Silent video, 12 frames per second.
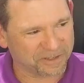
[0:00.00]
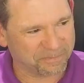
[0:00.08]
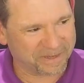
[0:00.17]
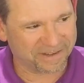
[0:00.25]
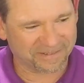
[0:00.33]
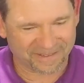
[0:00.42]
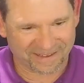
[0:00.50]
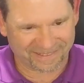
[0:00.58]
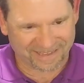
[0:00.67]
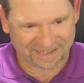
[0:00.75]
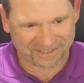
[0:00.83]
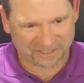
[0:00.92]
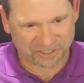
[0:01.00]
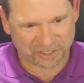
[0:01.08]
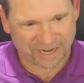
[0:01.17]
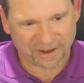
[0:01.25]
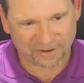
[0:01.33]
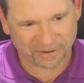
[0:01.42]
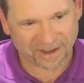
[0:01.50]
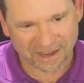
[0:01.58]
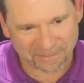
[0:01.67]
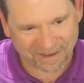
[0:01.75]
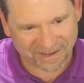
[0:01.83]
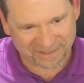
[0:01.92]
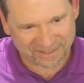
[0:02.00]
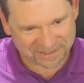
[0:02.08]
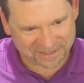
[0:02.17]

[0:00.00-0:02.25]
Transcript: of being like the shadow guy behind the